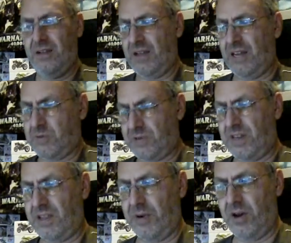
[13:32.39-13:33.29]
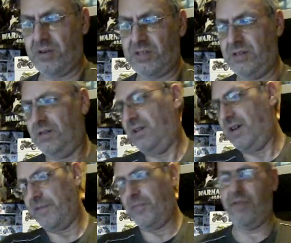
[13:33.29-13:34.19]
That's what's in the box,
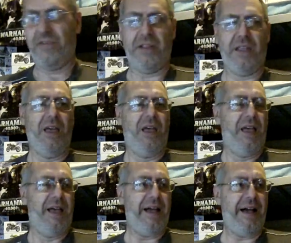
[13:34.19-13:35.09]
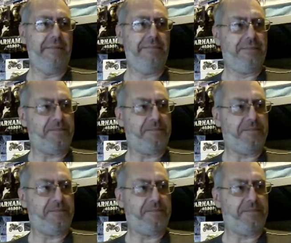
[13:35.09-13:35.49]
and move on. I